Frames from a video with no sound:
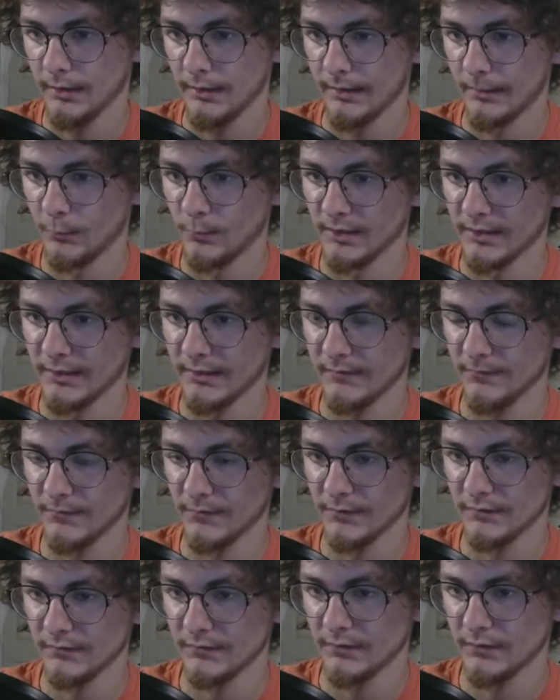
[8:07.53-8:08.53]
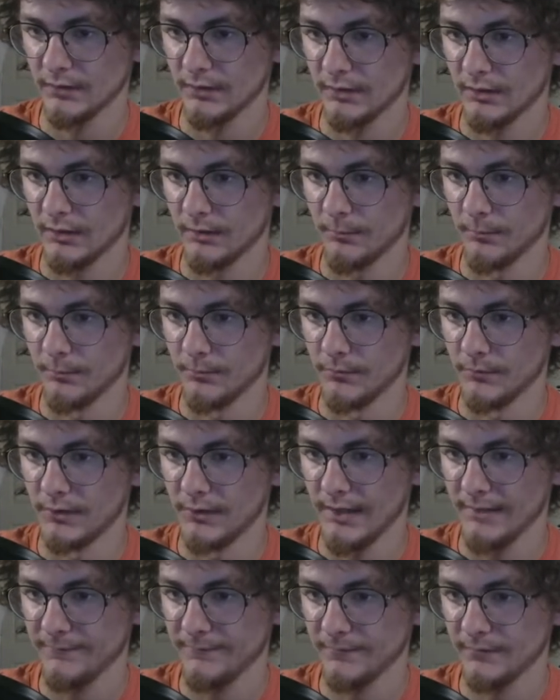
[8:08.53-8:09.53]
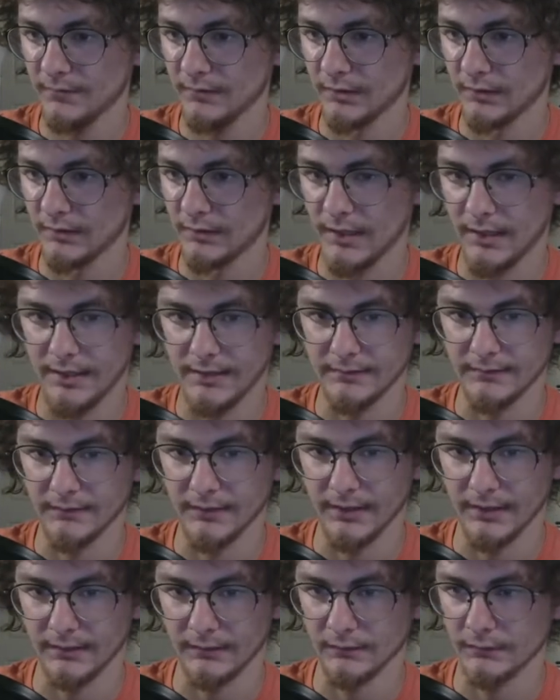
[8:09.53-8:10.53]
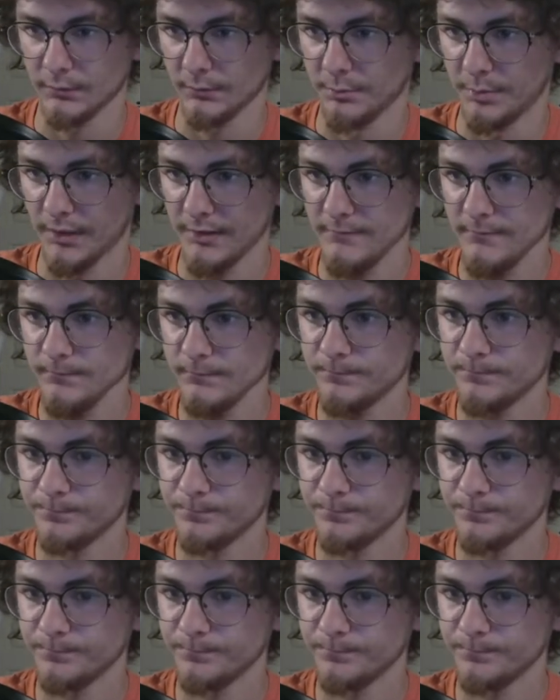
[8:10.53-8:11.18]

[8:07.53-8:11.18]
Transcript: and we hit this left align text button.